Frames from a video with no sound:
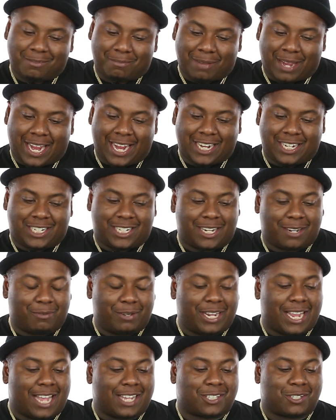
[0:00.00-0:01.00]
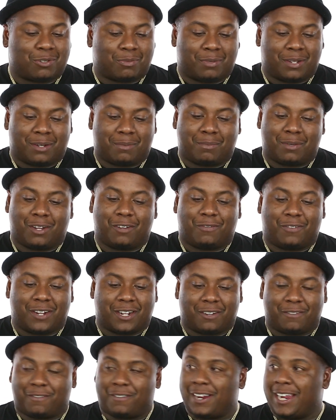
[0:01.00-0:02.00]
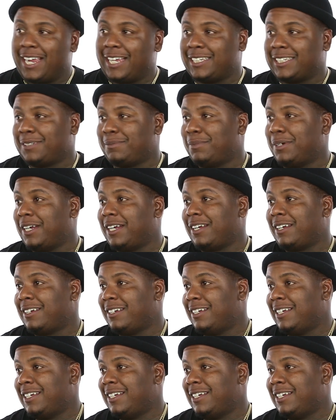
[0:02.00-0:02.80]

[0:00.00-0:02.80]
Man, shit, we got so many motherfucking phrases, bro.